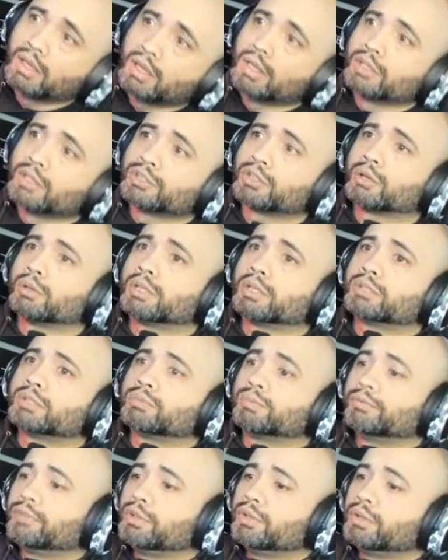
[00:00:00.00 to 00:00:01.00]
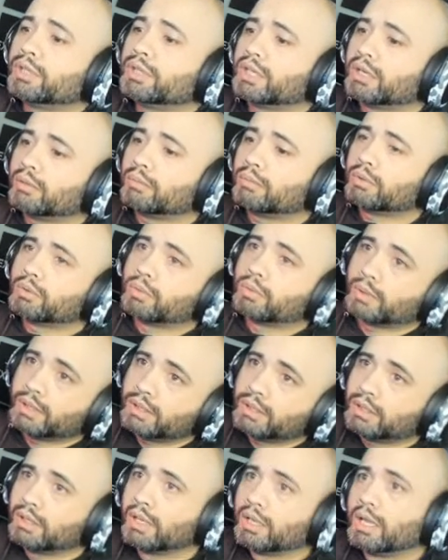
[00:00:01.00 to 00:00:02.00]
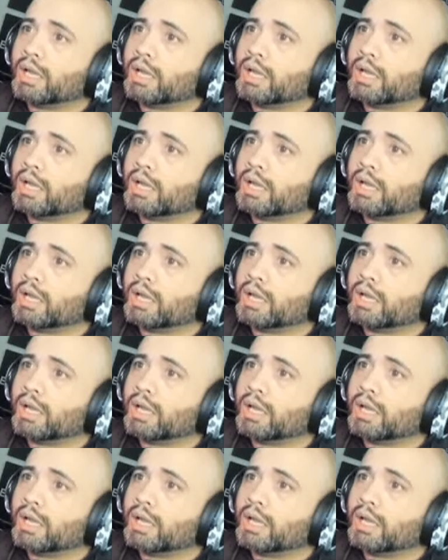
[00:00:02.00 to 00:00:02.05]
So let's review the kit real quick.